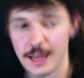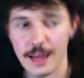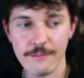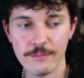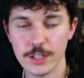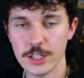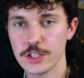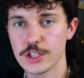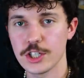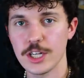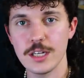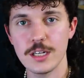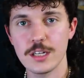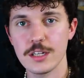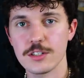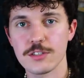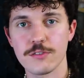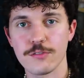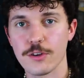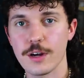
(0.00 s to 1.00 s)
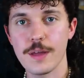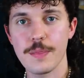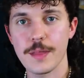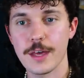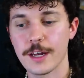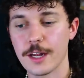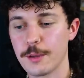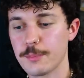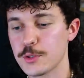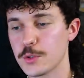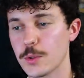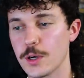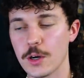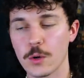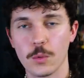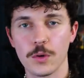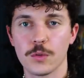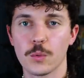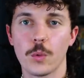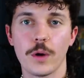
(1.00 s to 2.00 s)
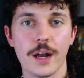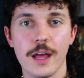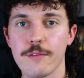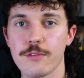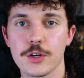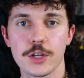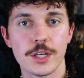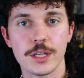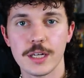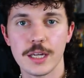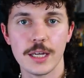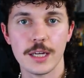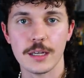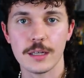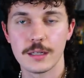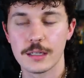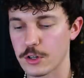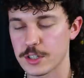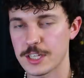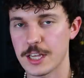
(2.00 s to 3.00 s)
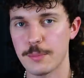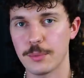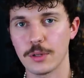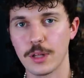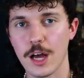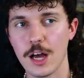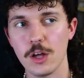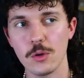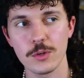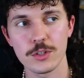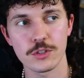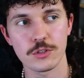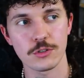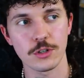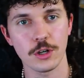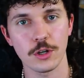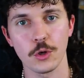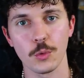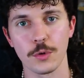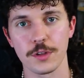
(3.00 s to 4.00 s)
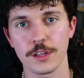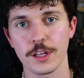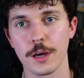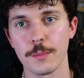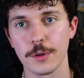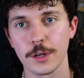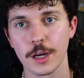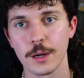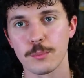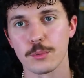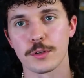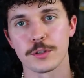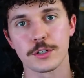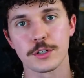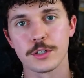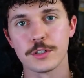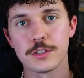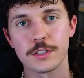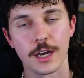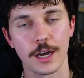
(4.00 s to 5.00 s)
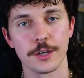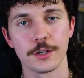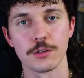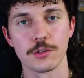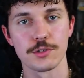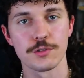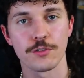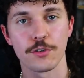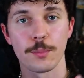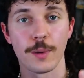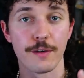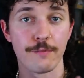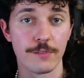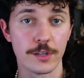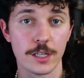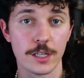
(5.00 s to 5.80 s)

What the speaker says: like having a genius friend that helps you out with whatever you need. For example, I always struggle with coming up with good titles for my